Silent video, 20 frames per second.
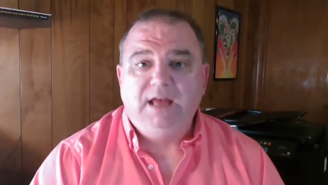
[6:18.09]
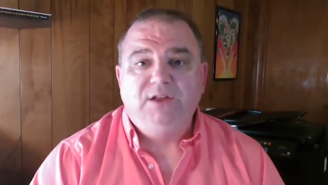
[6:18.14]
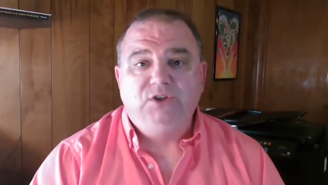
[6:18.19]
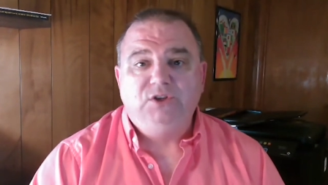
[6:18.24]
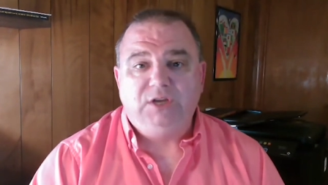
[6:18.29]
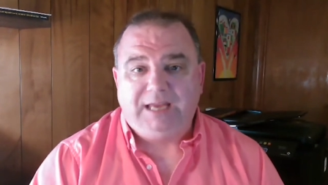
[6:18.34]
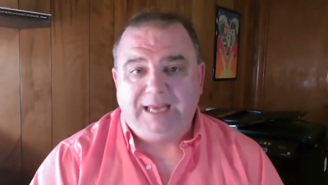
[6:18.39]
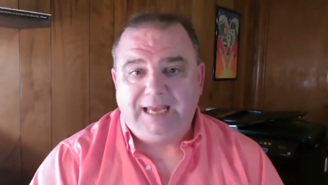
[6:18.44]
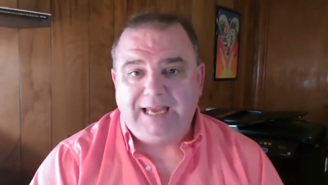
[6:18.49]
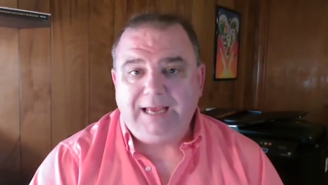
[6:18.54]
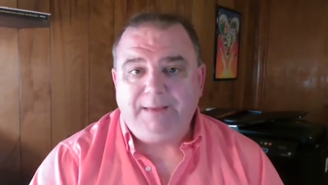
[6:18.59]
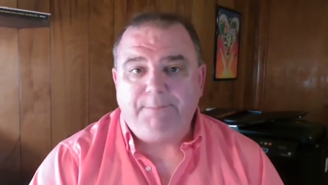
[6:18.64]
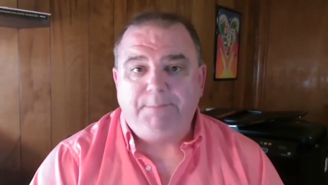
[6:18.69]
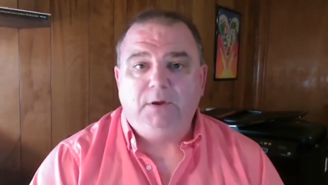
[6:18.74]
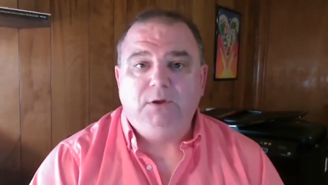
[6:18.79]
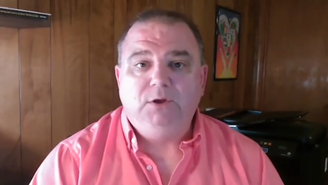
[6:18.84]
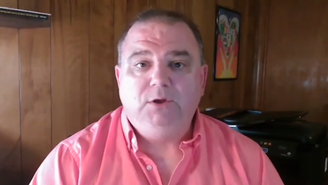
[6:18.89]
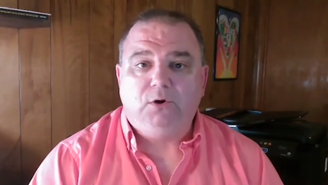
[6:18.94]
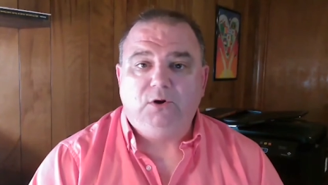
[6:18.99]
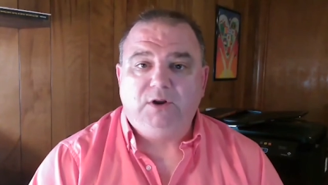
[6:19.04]
to keep
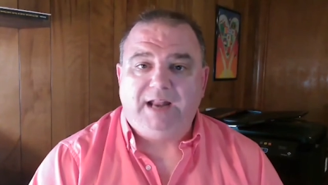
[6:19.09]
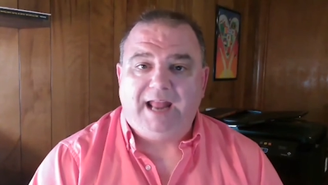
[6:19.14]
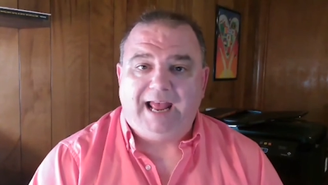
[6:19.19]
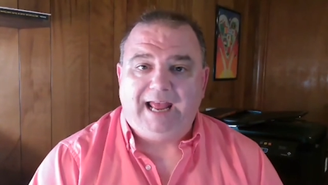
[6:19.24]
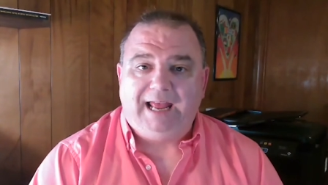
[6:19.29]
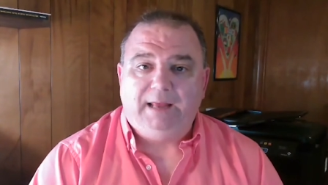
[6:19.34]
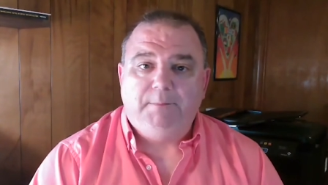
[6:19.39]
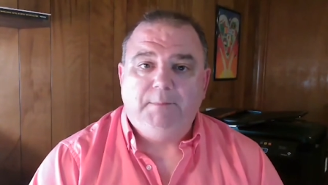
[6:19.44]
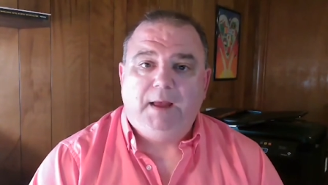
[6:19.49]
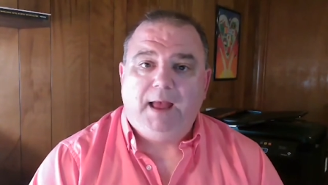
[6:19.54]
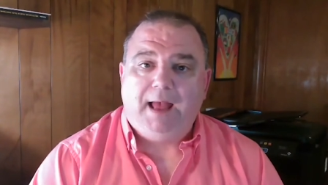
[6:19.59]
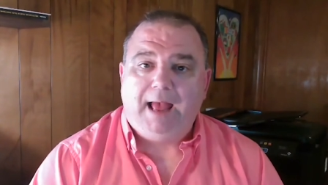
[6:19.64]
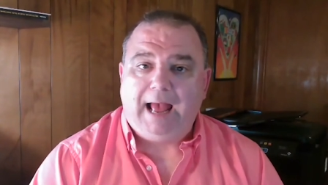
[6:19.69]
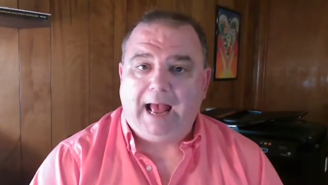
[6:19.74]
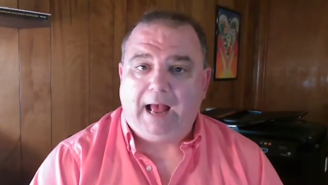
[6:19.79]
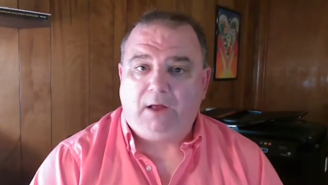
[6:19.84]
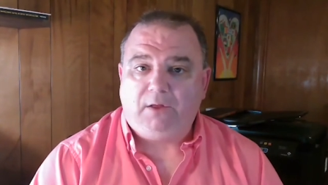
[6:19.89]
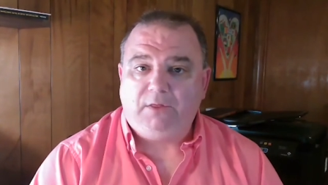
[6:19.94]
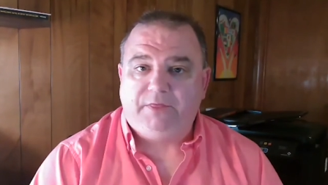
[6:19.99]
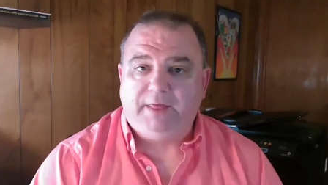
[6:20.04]
your name
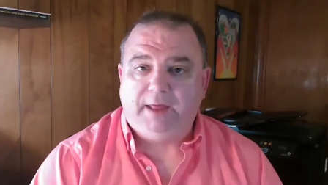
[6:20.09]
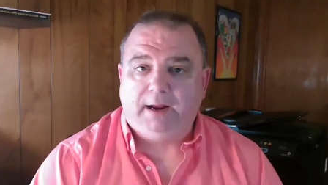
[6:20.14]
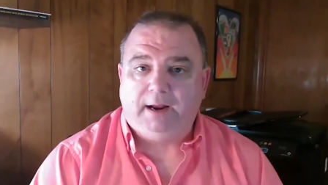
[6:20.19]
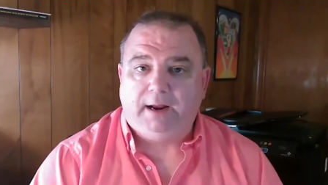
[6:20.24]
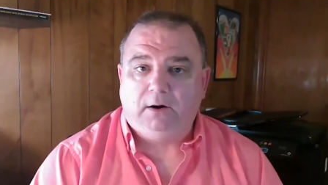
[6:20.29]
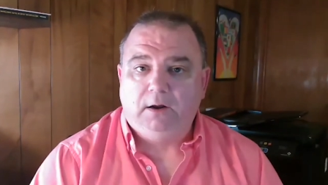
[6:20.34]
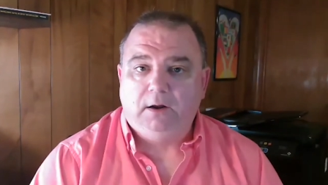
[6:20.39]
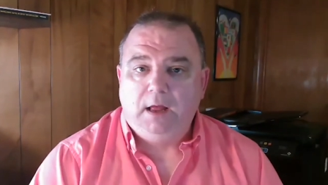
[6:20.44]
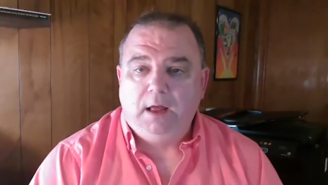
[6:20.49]
out there.